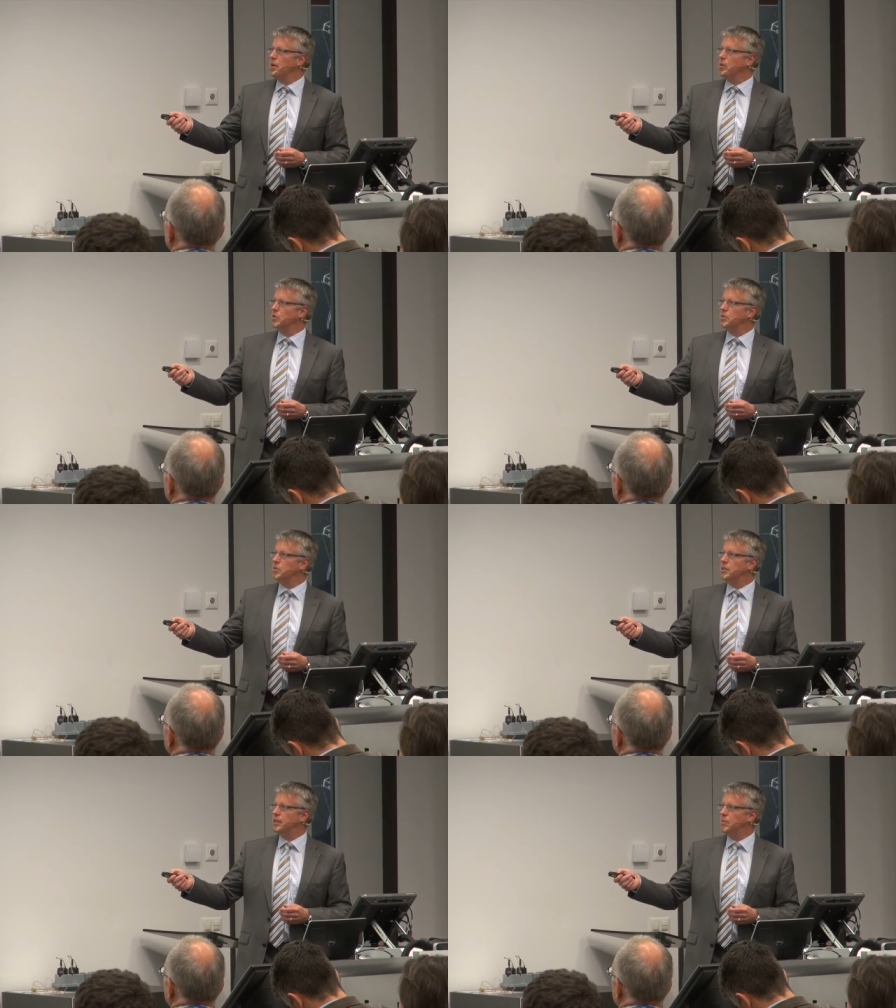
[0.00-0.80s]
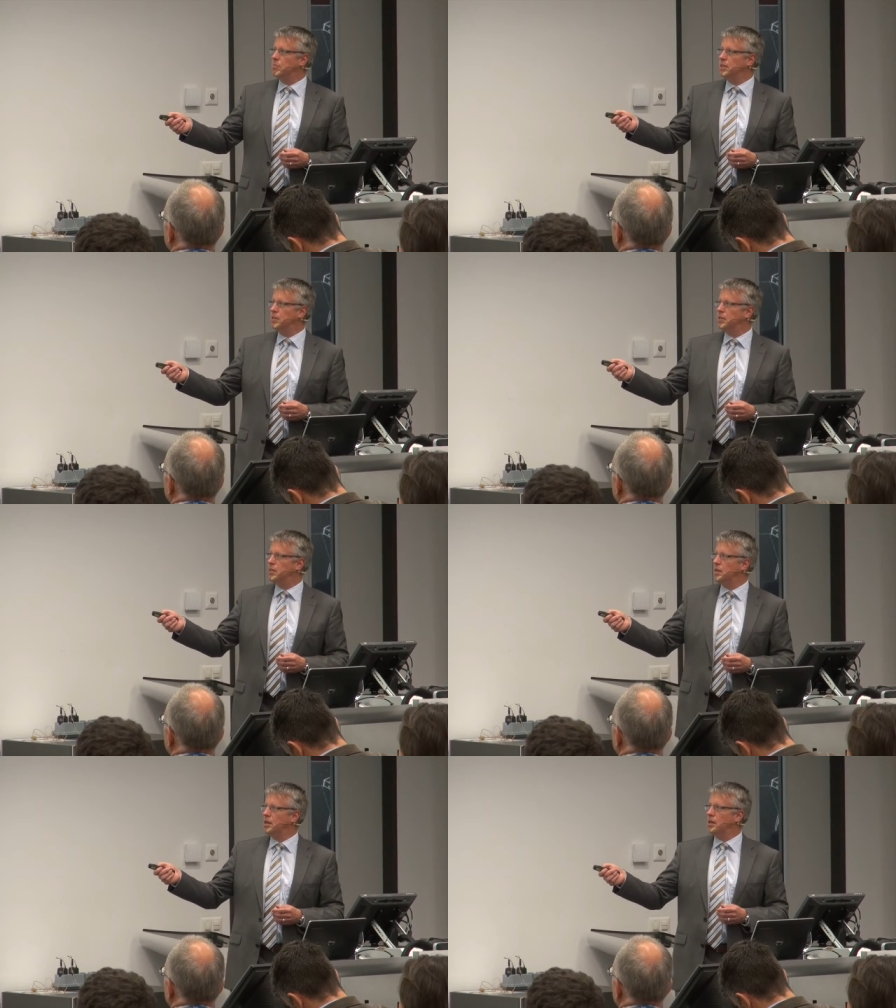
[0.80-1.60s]
Also in the same
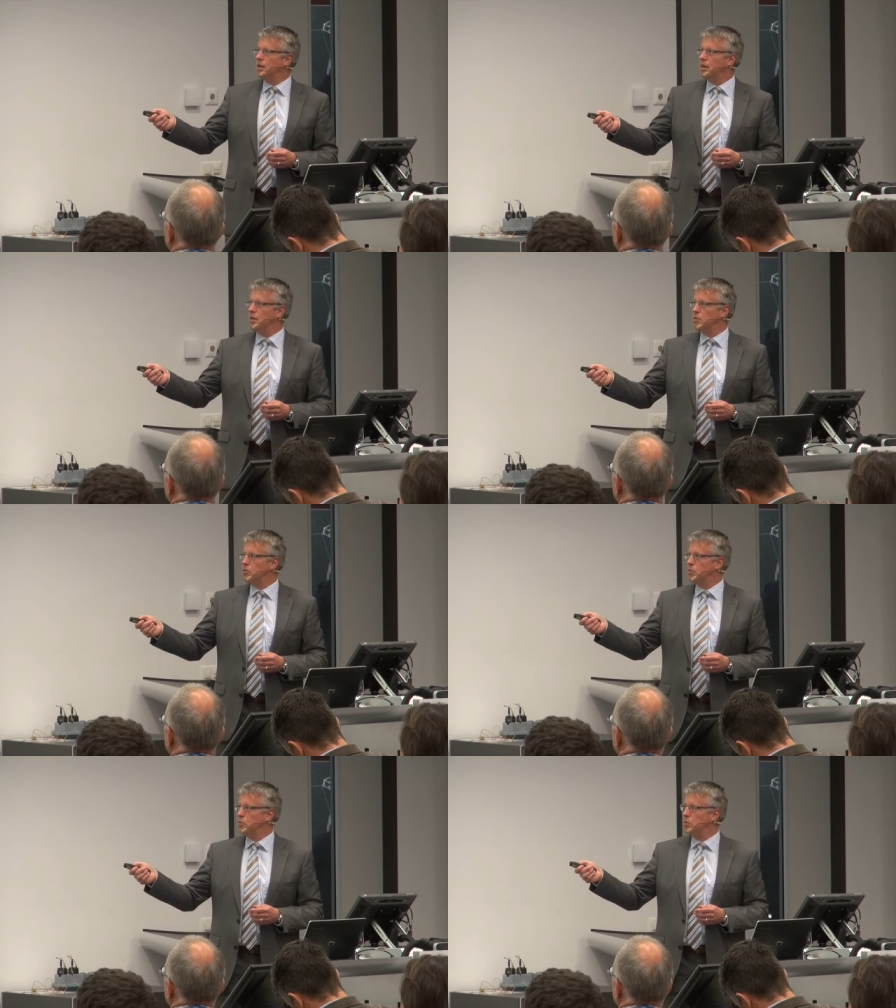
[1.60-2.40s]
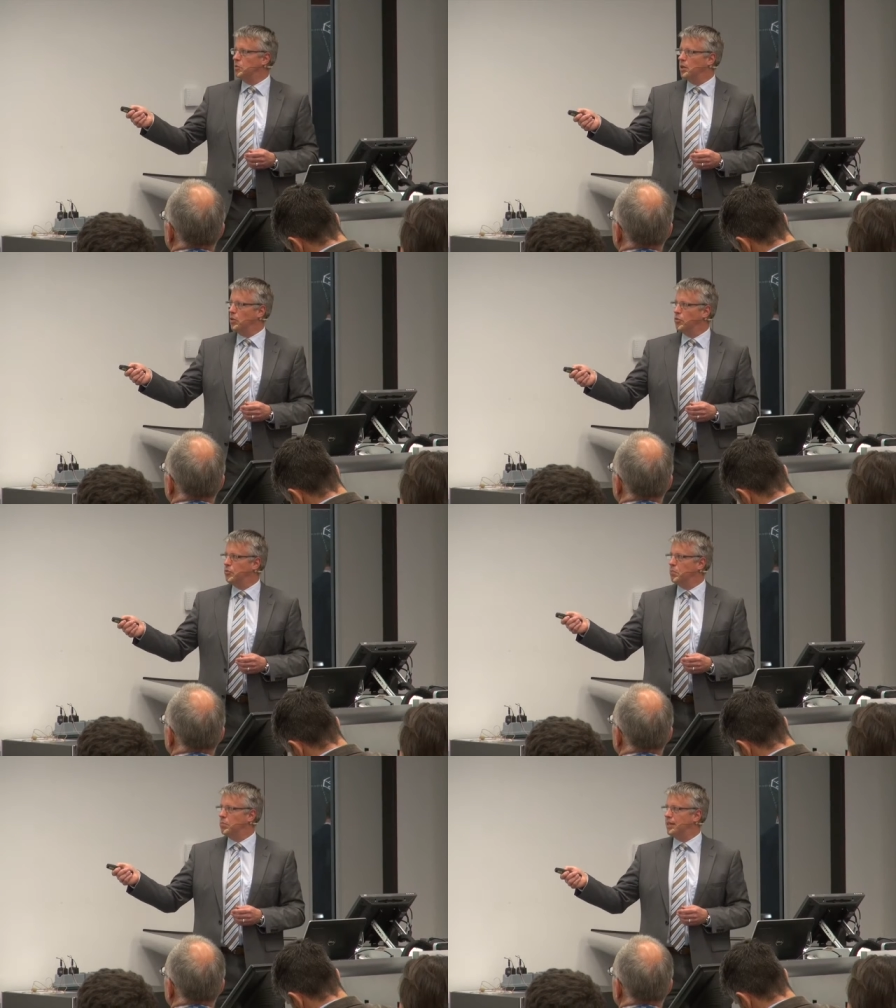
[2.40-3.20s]
year, to
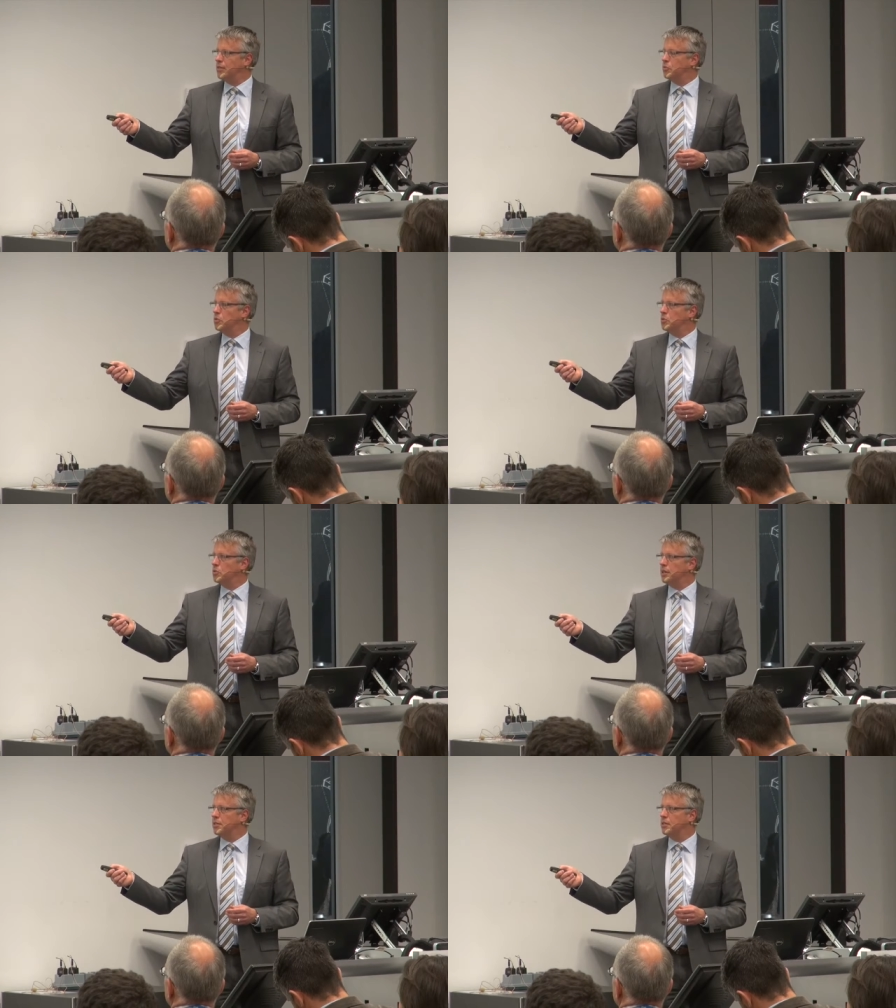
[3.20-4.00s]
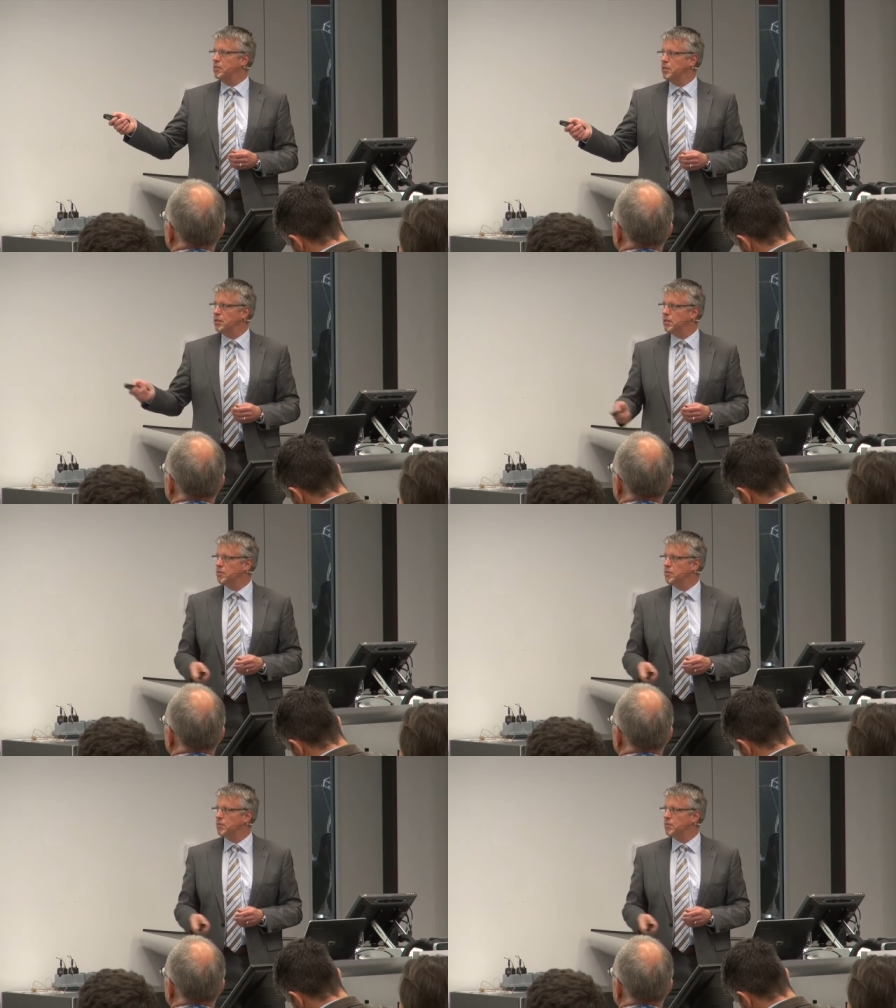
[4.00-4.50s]
offer a platform to the activities,